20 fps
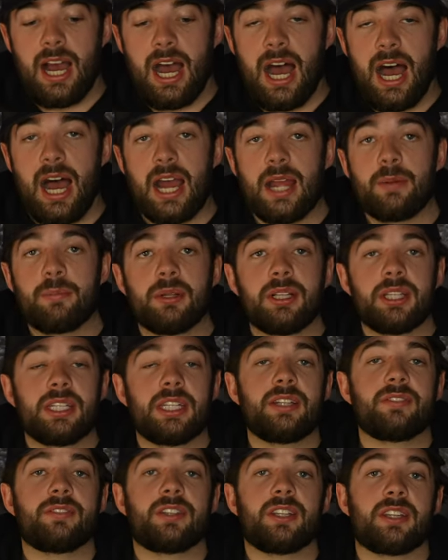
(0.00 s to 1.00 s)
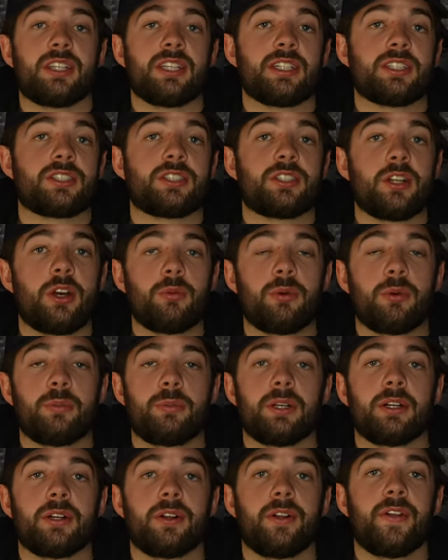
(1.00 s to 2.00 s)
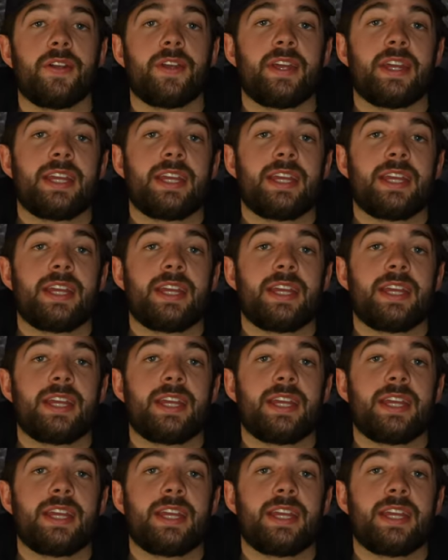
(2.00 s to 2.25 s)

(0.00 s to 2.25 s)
I believe that this snowmobile